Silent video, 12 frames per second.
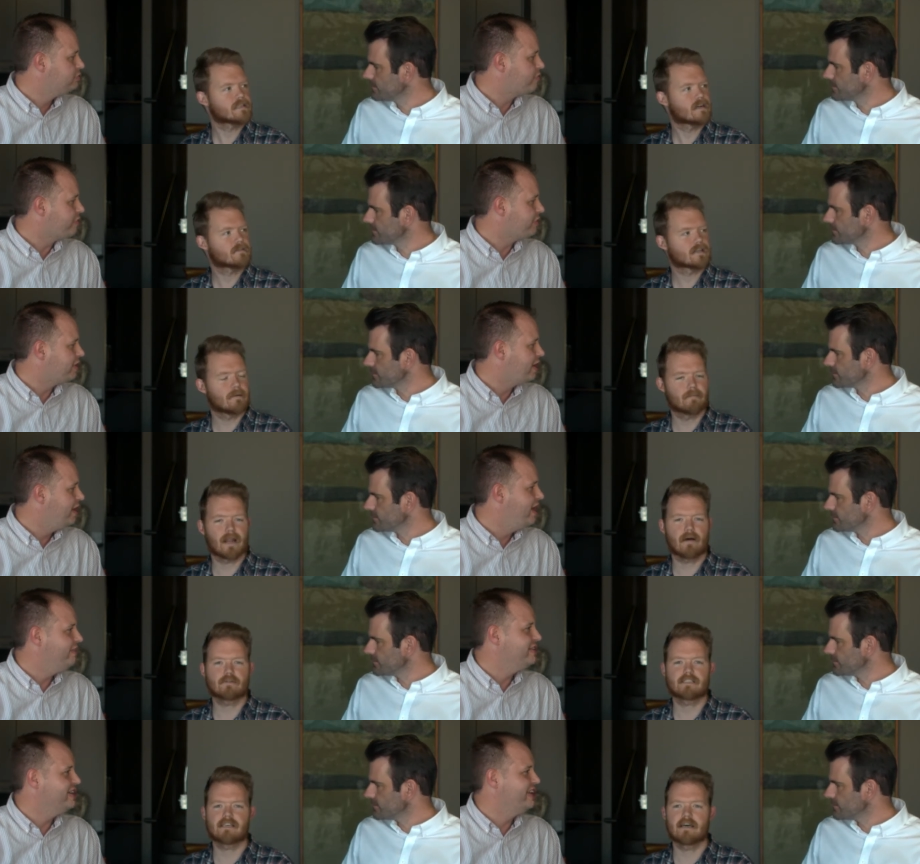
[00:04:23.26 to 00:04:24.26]
Speaker 1: shows up, but I
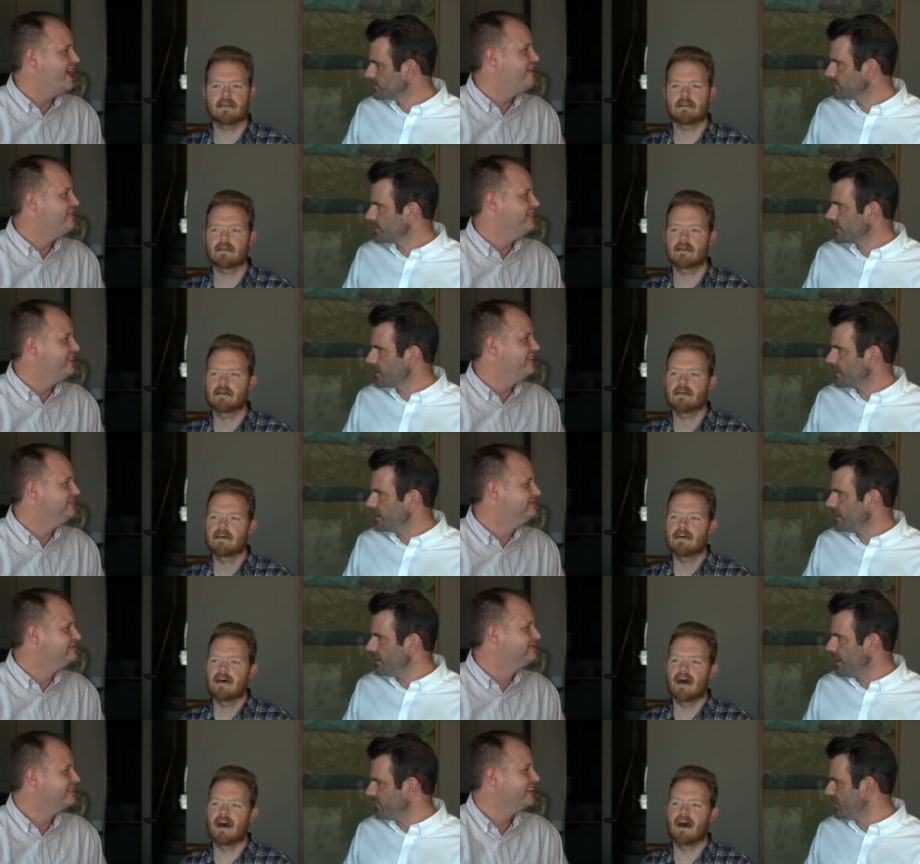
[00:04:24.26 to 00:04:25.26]
would every say
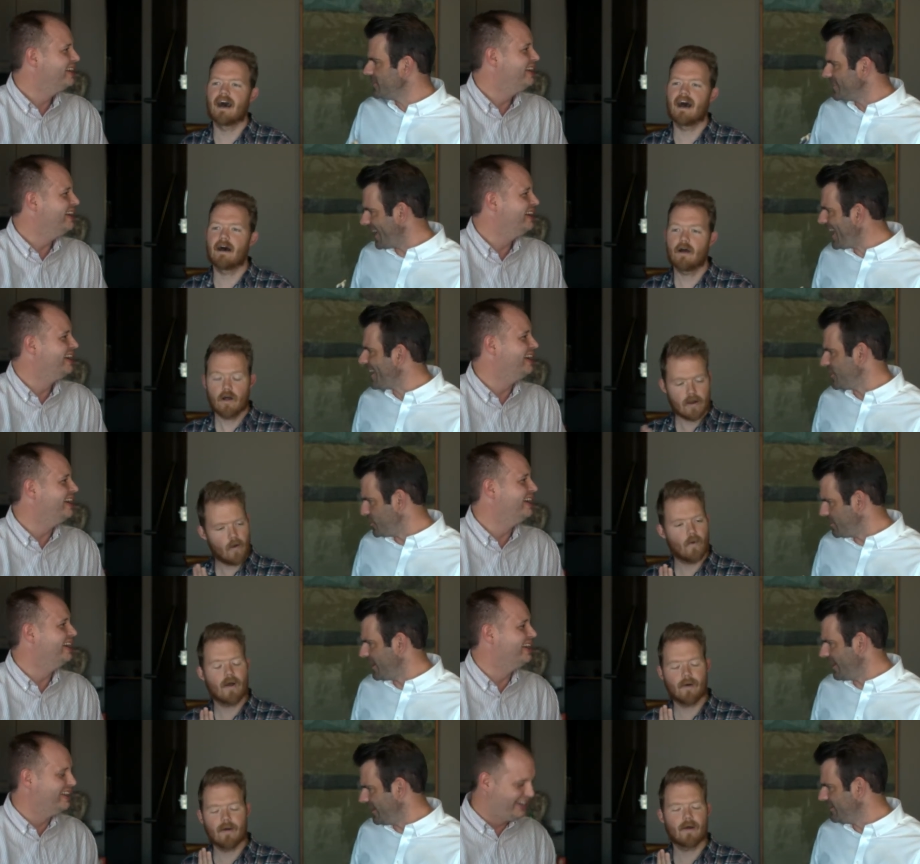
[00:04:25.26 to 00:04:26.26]
Every uh-huh. day, uh, you
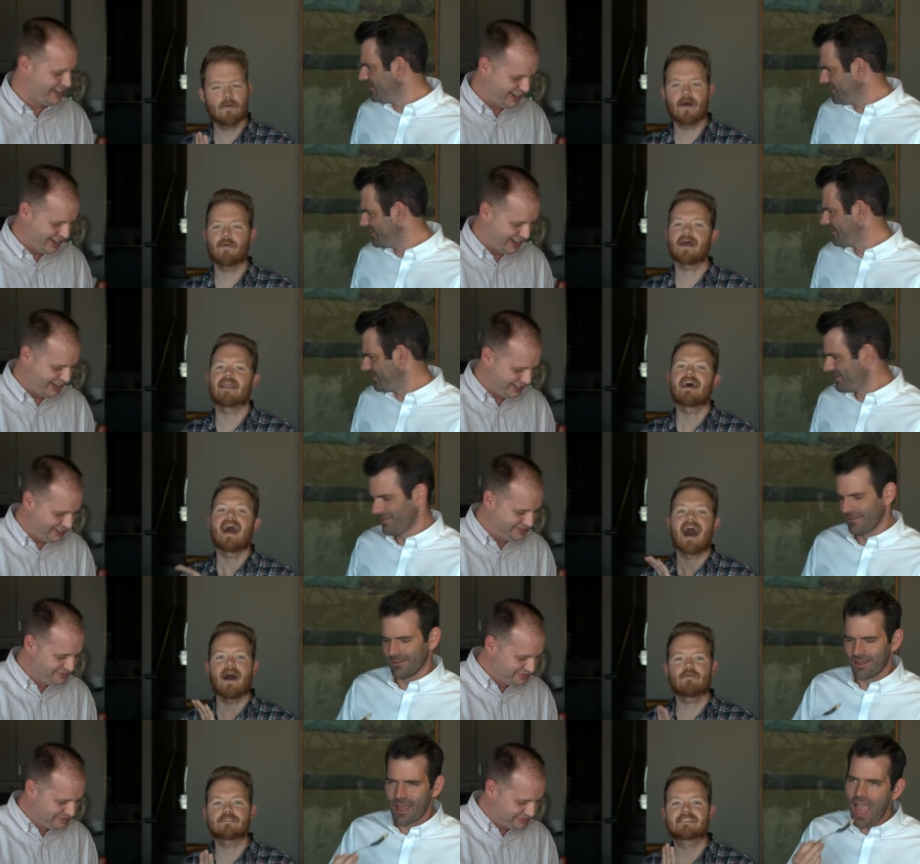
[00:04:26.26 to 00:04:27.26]
wait, mean? Wait, wait, wait, wait.
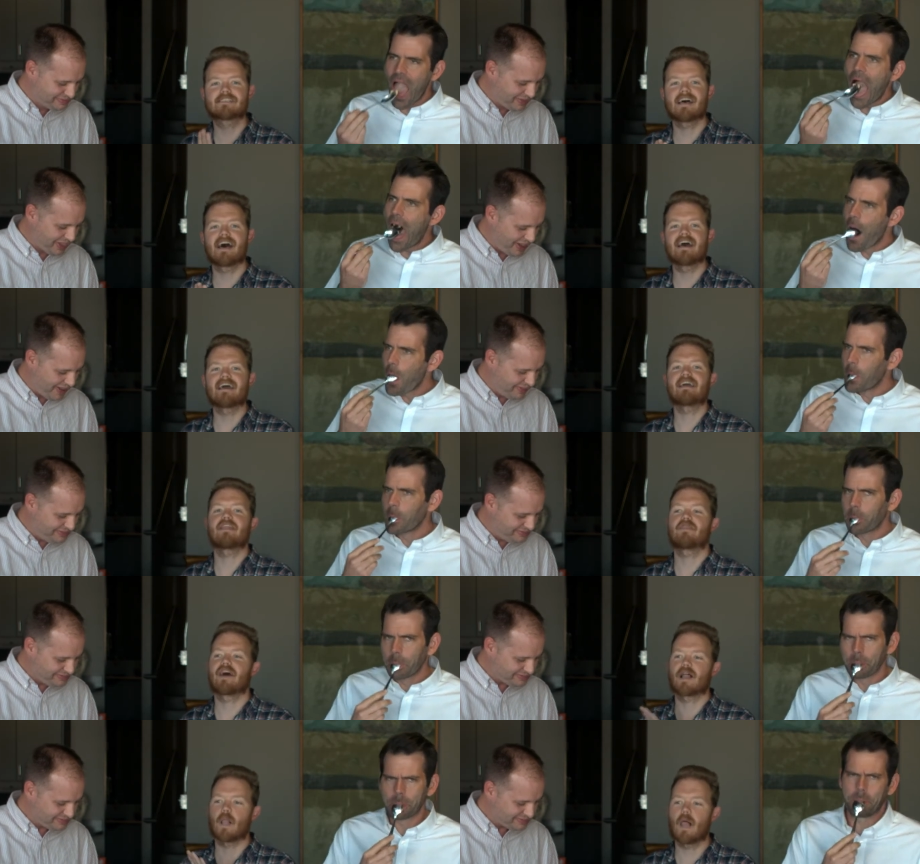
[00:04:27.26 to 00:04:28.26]
I would say
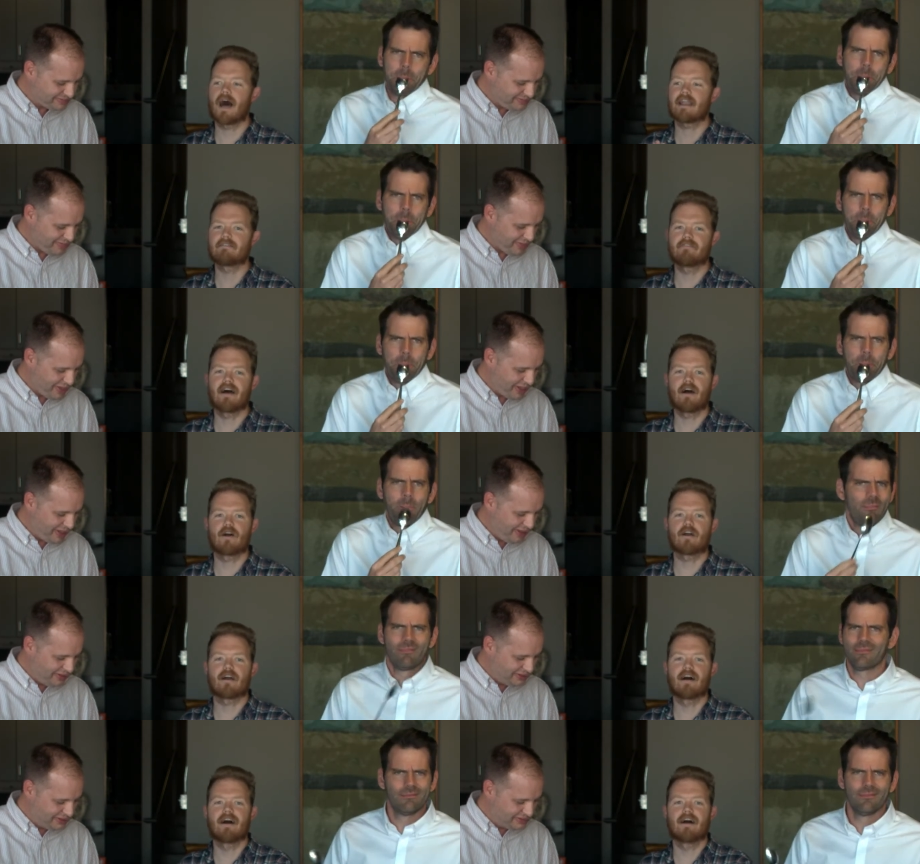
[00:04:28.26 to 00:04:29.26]
that a lot of
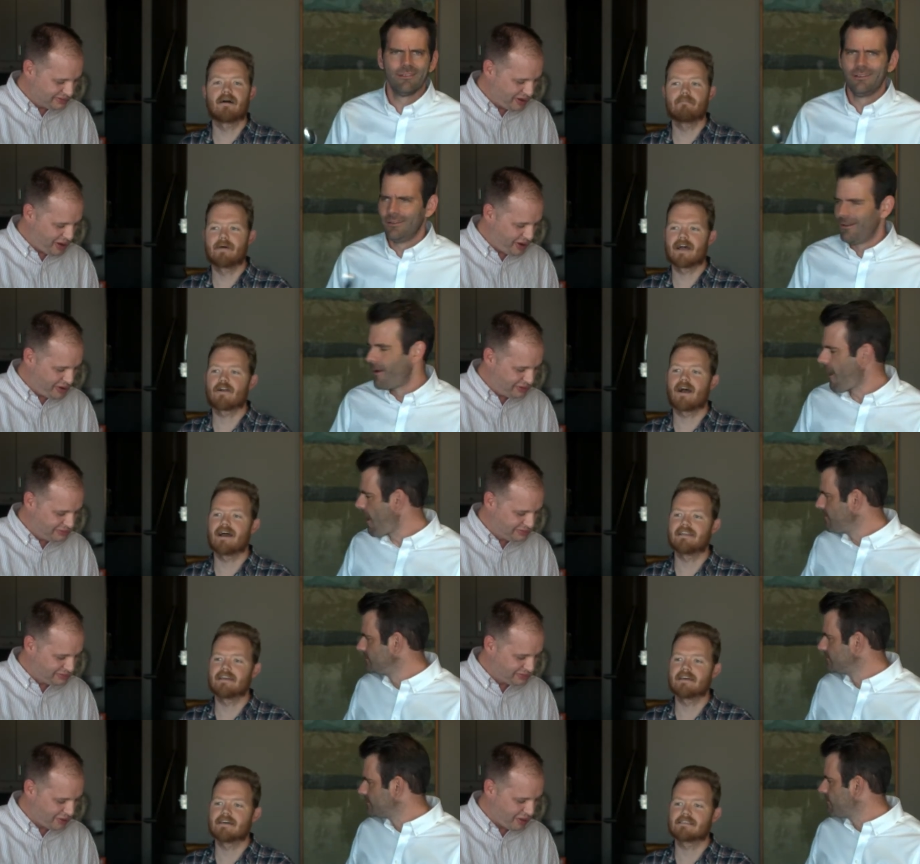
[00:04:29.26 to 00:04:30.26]
our uh, better
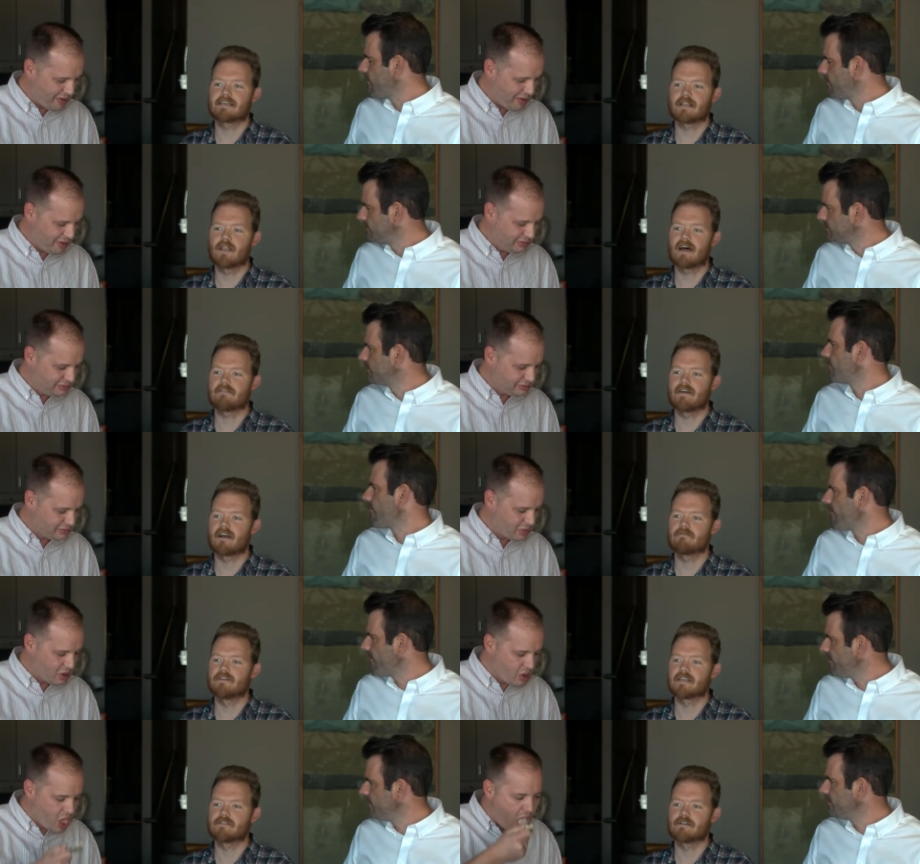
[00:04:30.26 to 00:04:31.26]
ideas and a lot of our
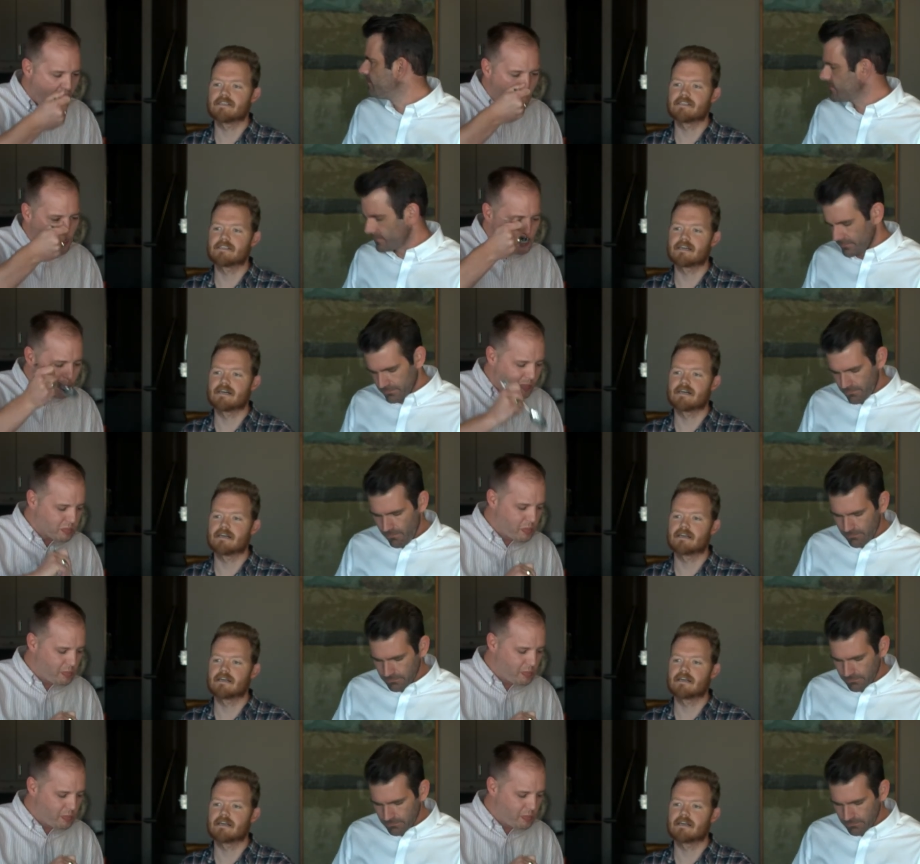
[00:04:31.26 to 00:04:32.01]
victories uh,